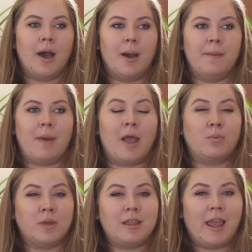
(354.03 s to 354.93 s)
Um,
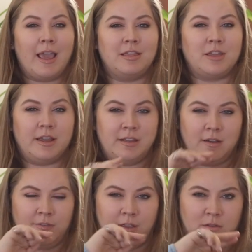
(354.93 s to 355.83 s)
I really hate the
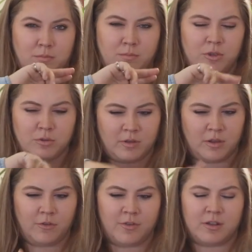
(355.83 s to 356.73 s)
idea of like
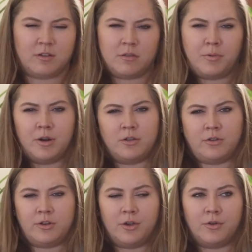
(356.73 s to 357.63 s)
using your fingers to put on
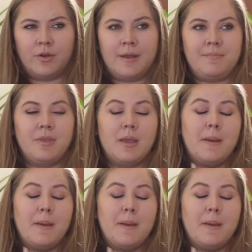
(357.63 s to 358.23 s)
your deodorant,